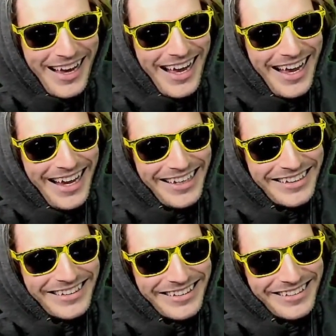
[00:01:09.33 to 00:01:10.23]
no
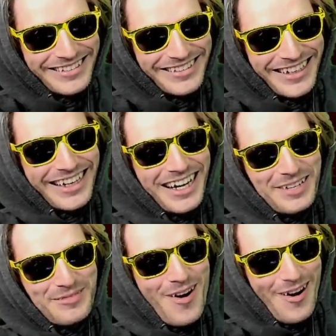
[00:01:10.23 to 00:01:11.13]
insane. Way, dude.
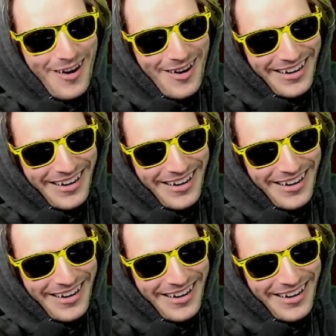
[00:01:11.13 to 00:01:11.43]
Actually